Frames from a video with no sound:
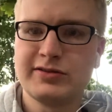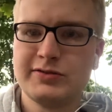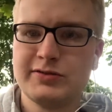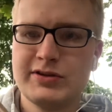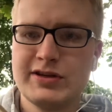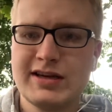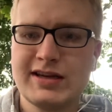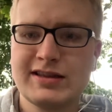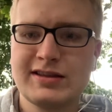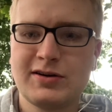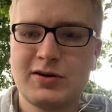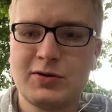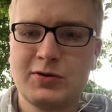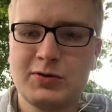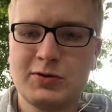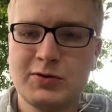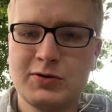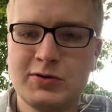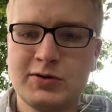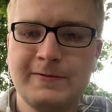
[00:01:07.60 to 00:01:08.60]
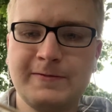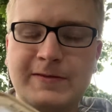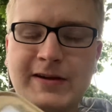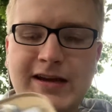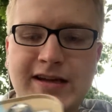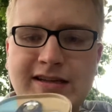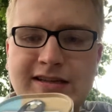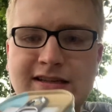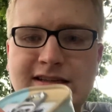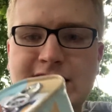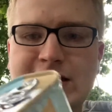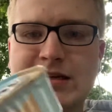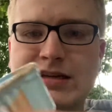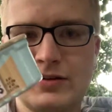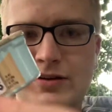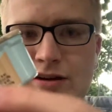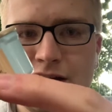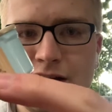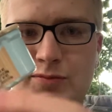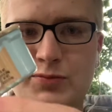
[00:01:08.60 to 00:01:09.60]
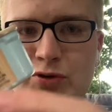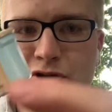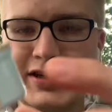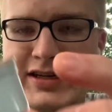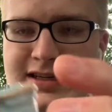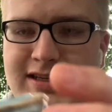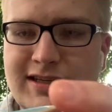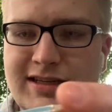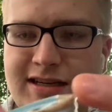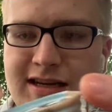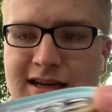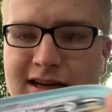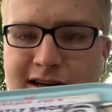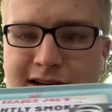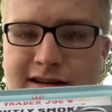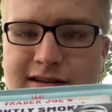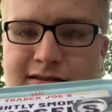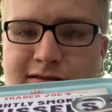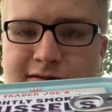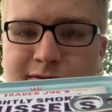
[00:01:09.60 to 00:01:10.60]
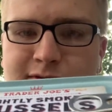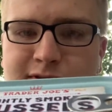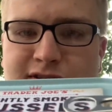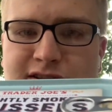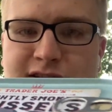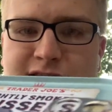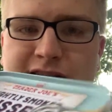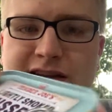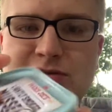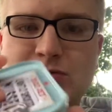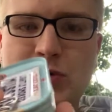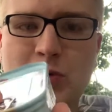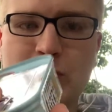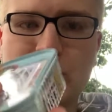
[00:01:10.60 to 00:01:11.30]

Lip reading: You get the whole fancy printed tin. So that's what we're